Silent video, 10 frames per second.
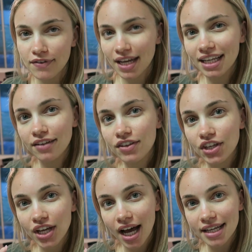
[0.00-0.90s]
If any of
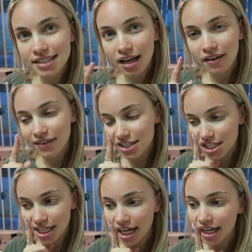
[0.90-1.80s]
you guys are
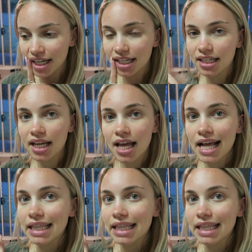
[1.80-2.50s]
vegetarian,